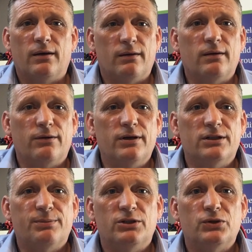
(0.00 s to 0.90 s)
you need
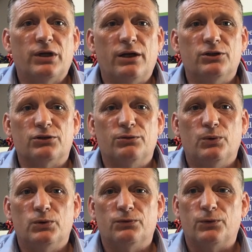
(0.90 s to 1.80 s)
to make sure you get your just
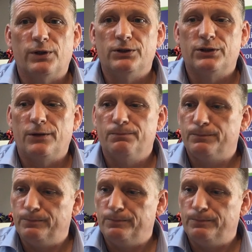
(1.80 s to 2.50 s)
rewards for it. So